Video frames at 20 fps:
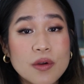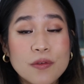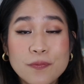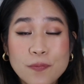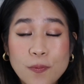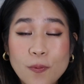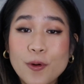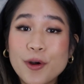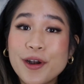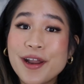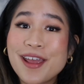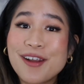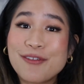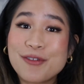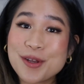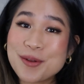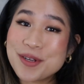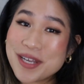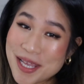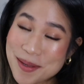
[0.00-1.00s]
for
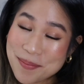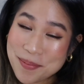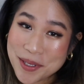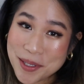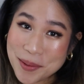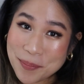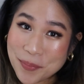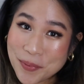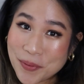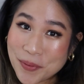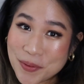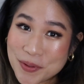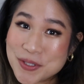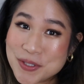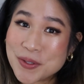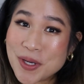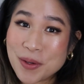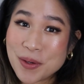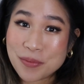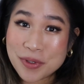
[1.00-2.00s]
everyday people, so
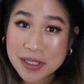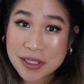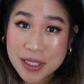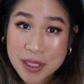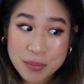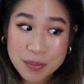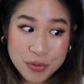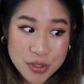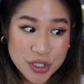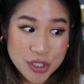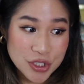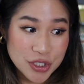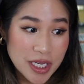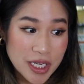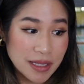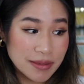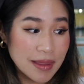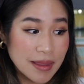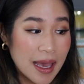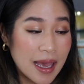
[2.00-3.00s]
I really
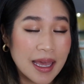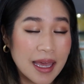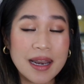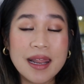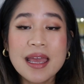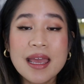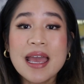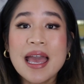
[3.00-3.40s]
appreciate that.